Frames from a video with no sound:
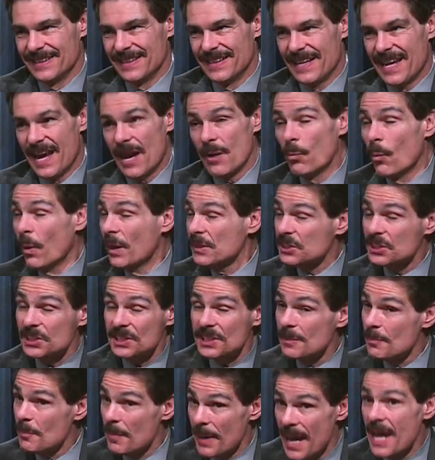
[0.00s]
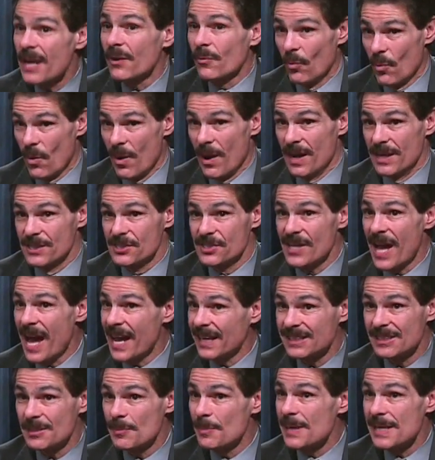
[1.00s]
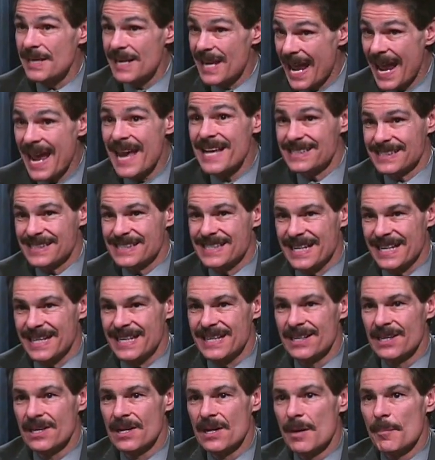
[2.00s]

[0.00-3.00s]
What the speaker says: And what she meant was not to be nasty,